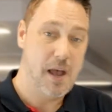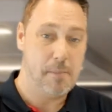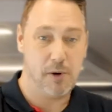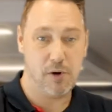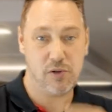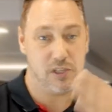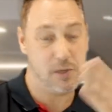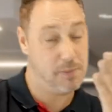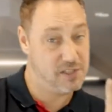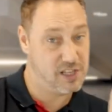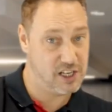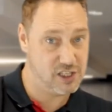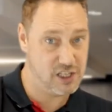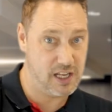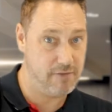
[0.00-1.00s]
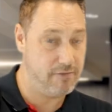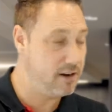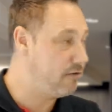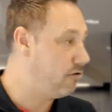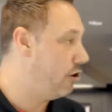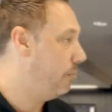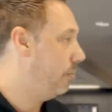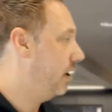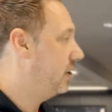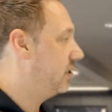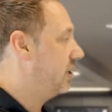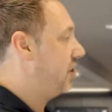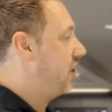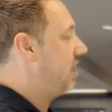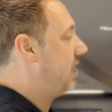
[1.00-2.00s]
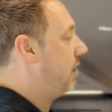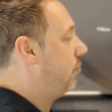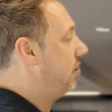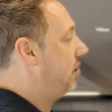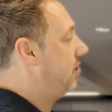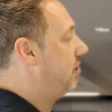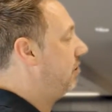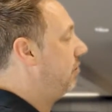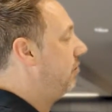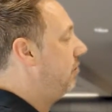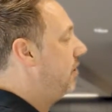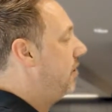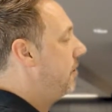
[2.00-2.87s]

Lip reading: but also potentially a recruit, because the thing they want to do